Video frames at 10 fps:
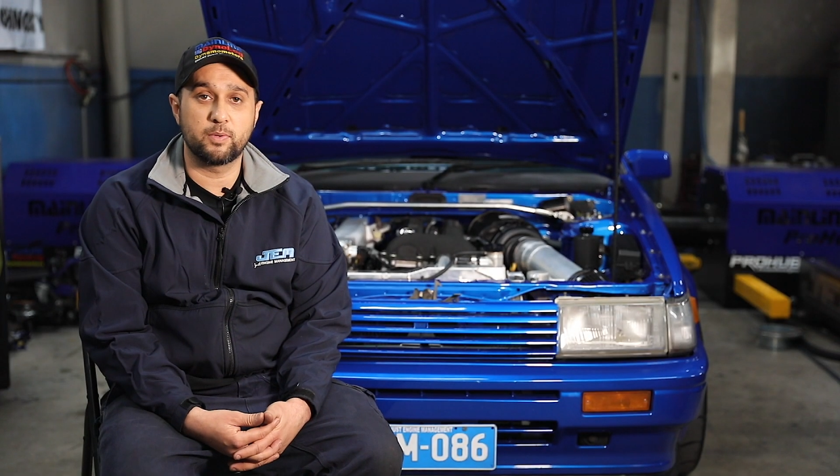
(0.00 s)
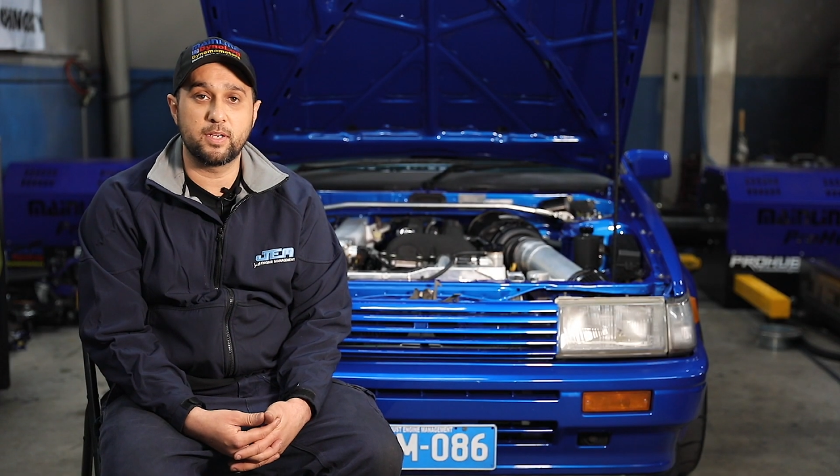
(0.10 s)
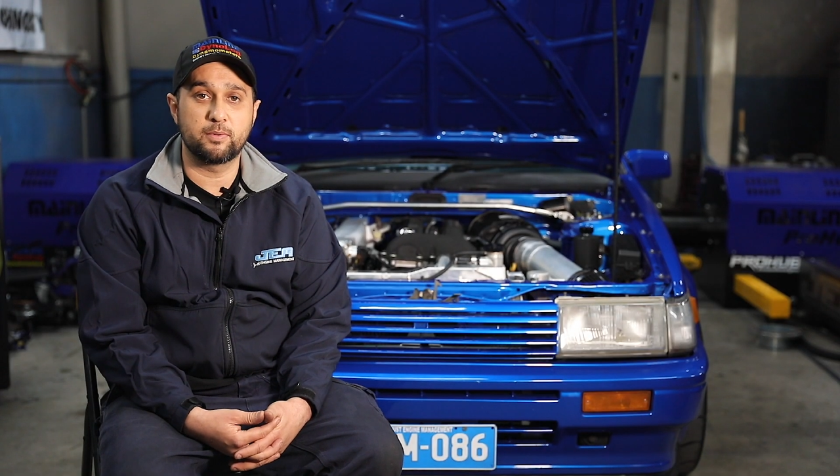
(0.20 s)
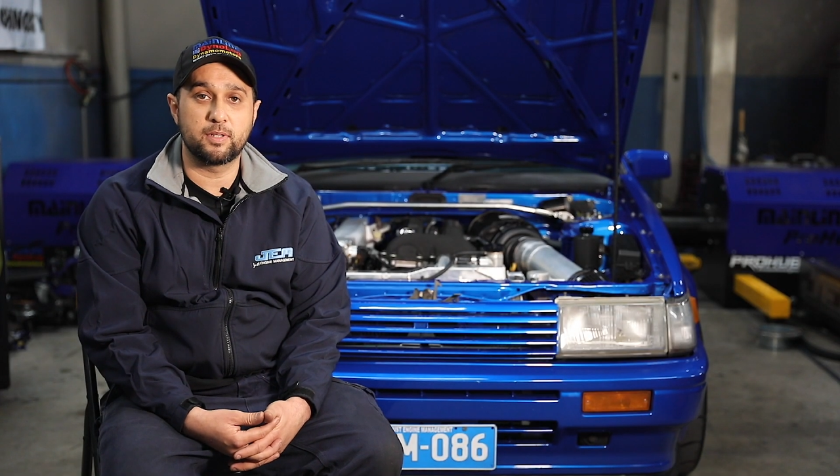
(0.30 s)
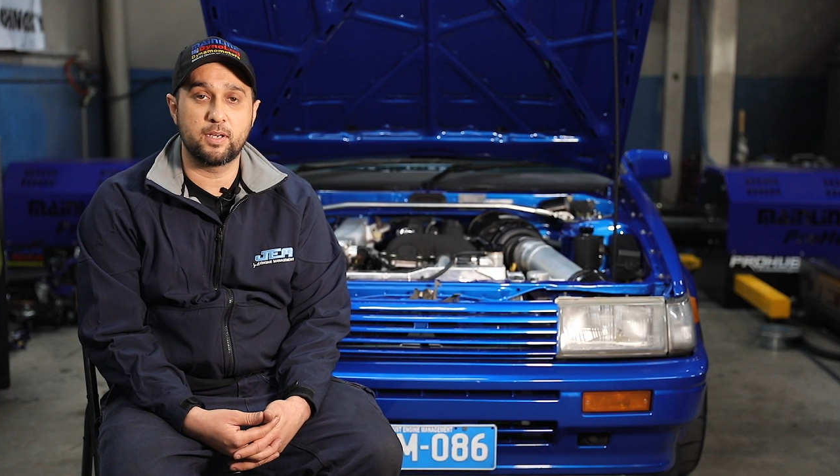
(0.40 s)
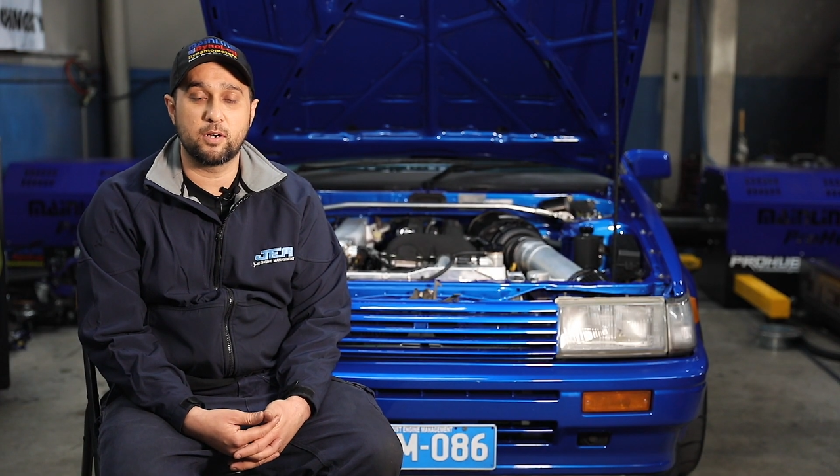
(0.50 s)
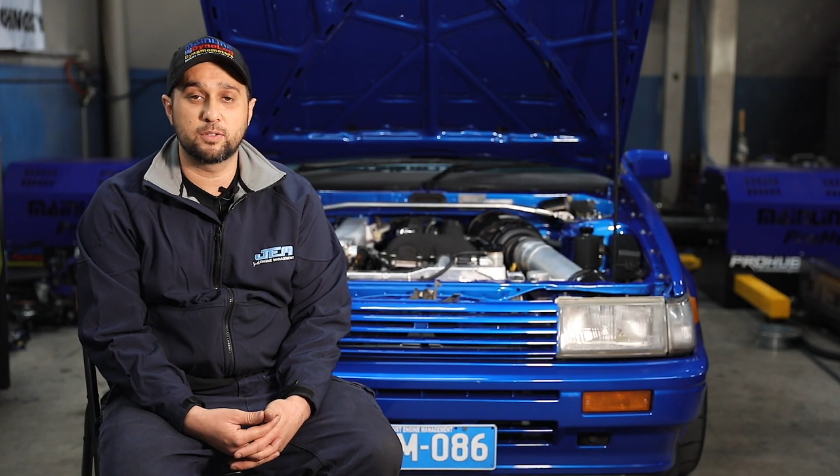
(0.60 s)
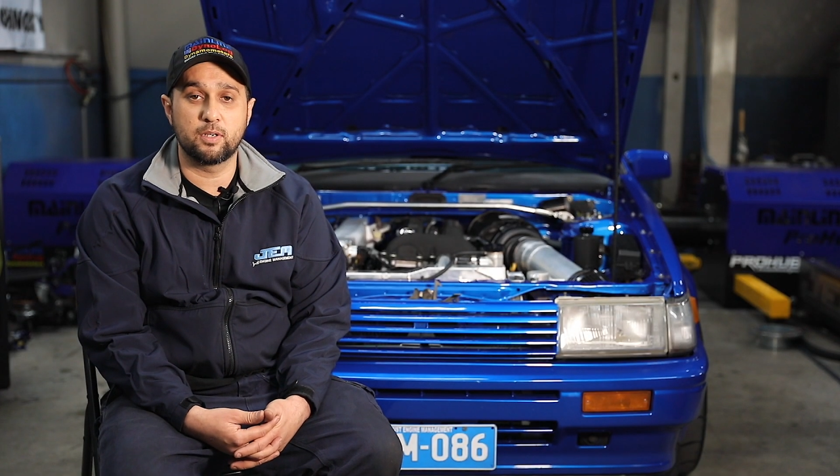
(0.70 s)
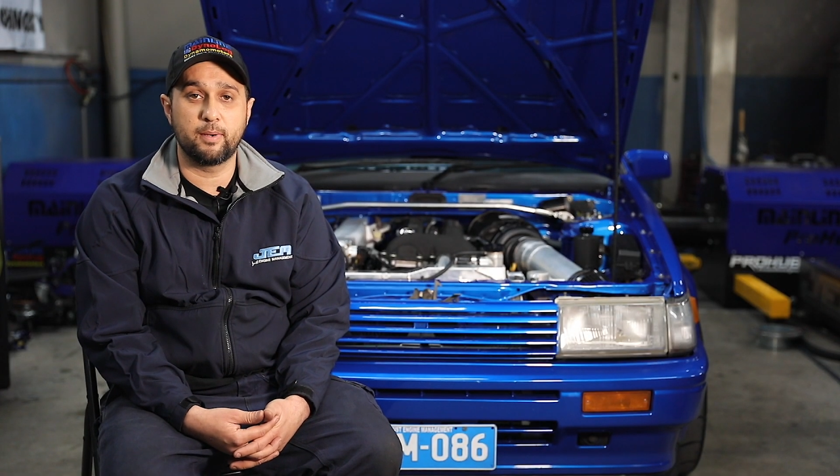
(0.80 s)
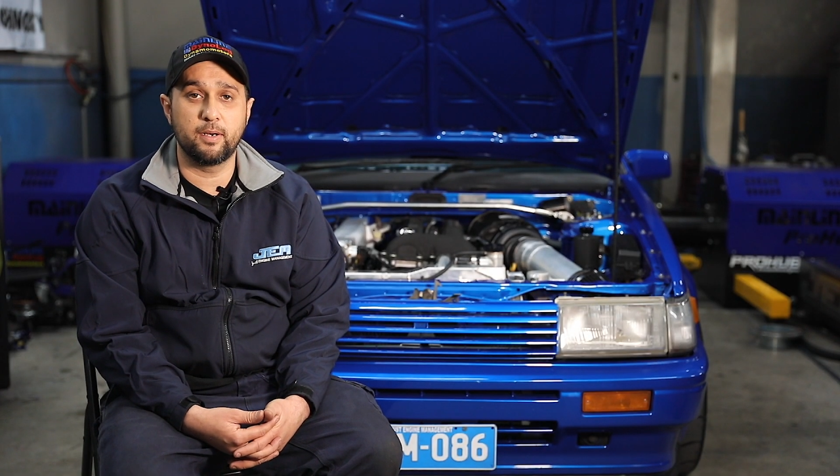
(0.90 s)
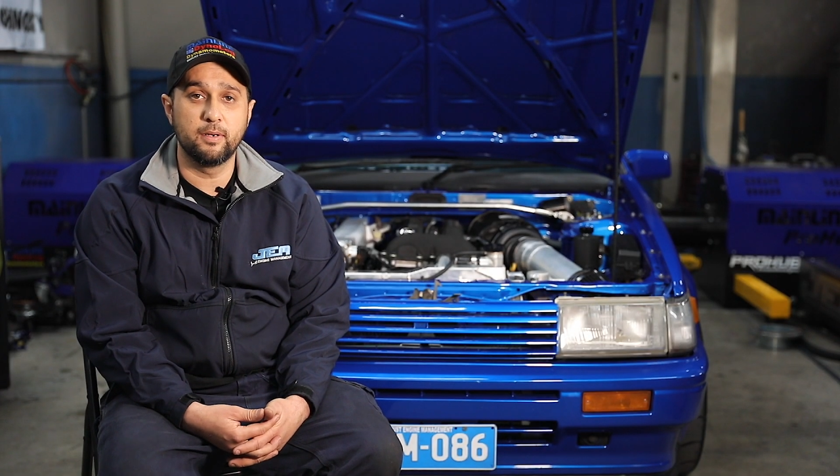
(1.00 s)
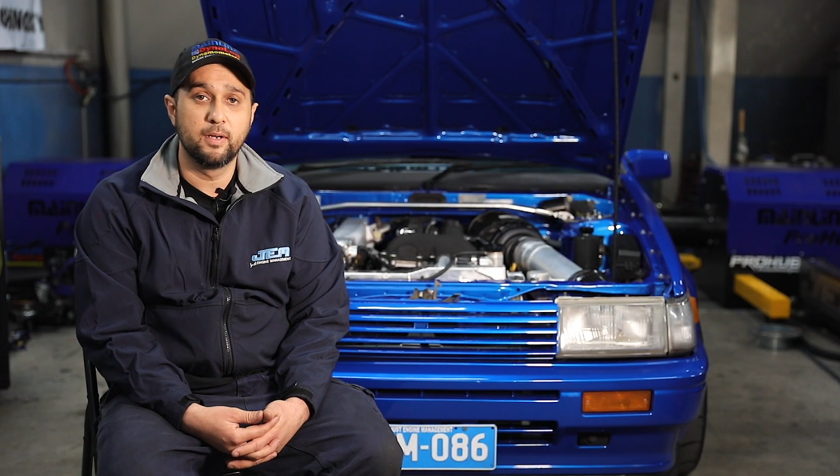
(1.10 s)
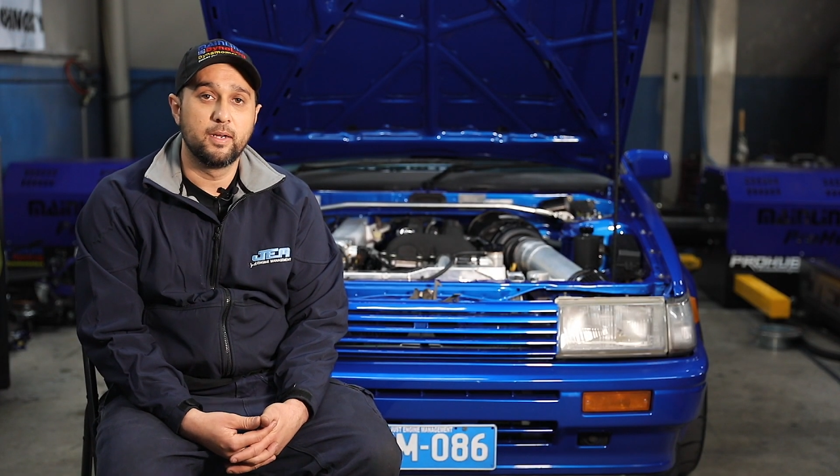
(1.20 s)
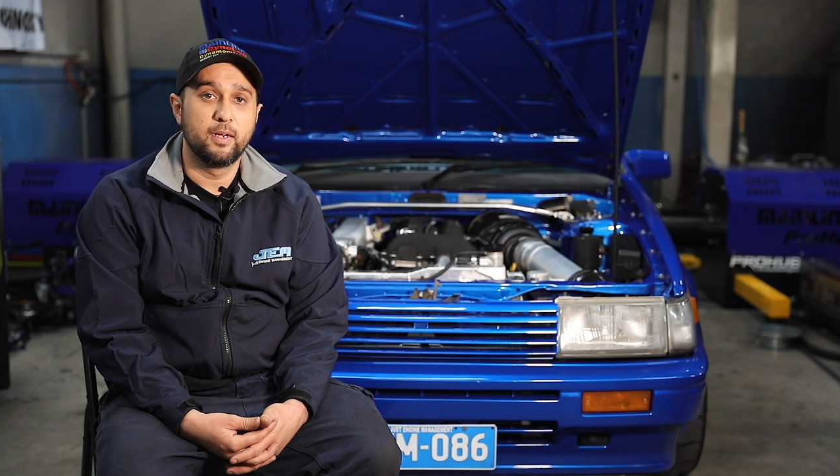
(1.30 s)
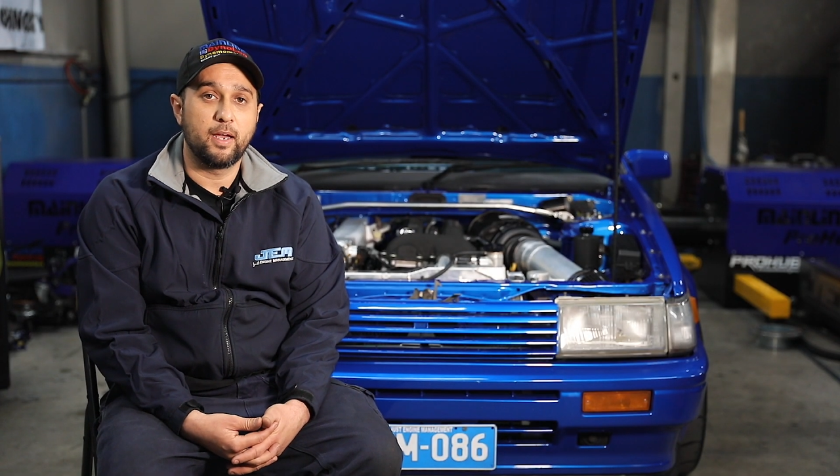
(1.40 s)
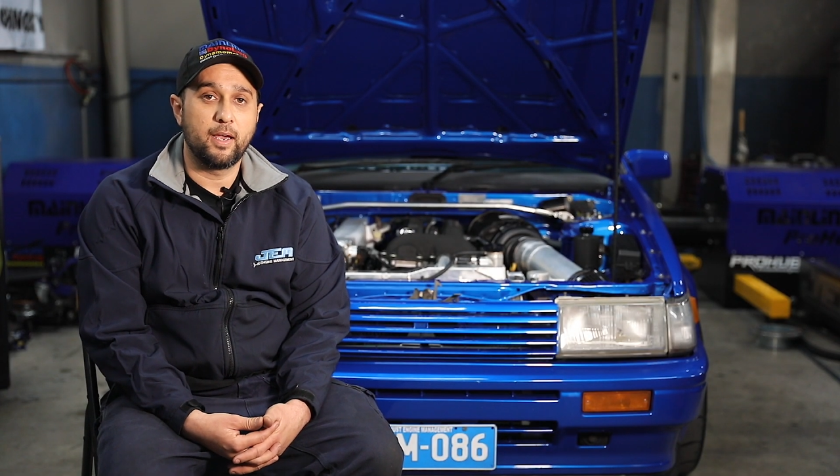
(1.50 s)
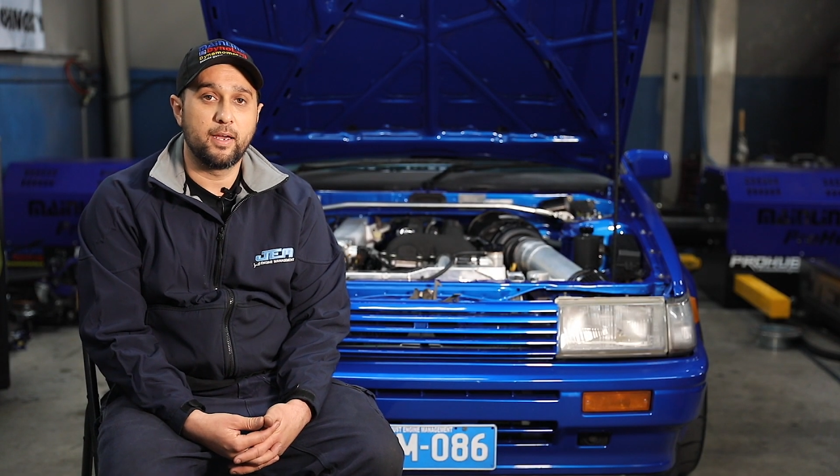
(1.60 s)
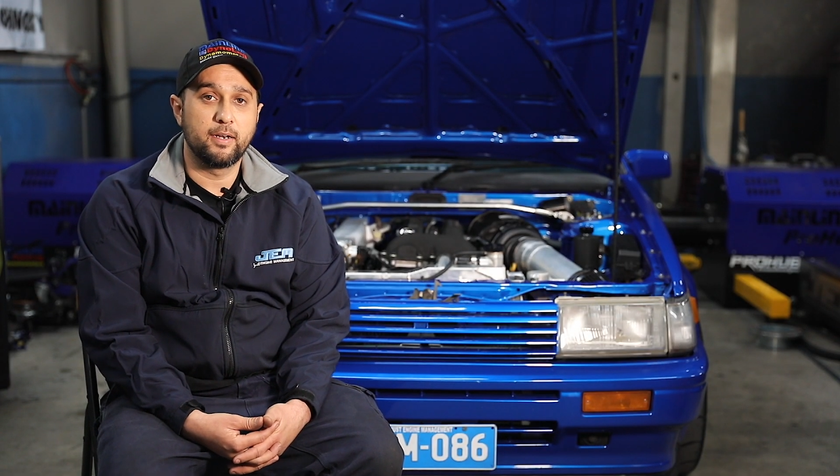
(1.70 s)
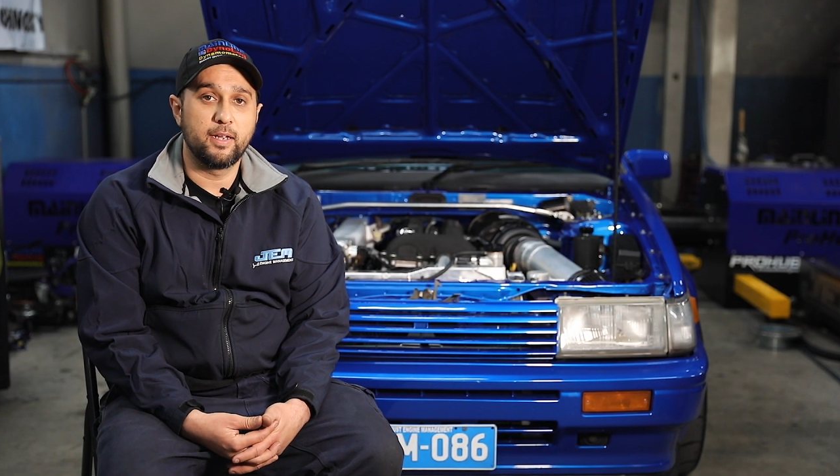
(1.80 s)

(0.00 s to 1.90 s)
week with the old turbo, and